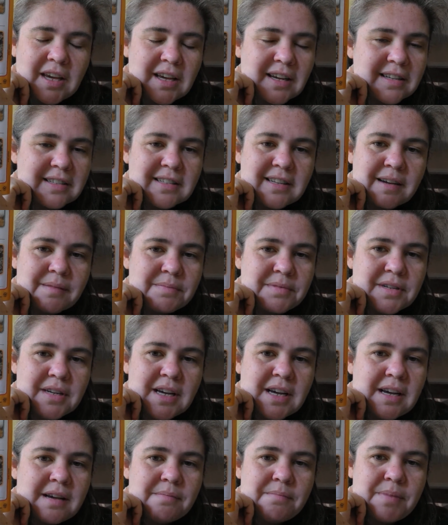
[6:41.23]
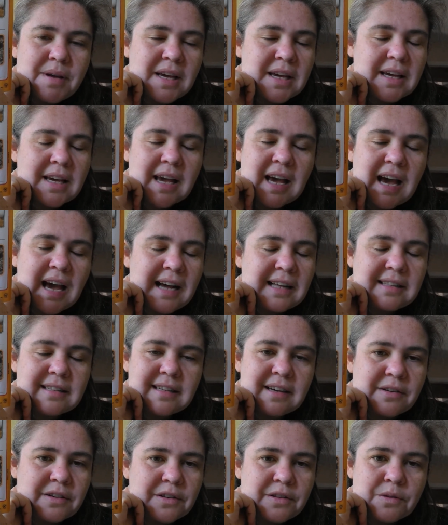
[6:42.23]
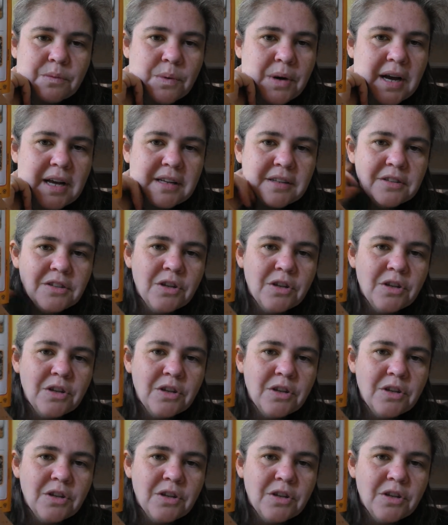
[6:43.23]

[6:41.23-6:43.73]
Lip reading: except big cats out in the wild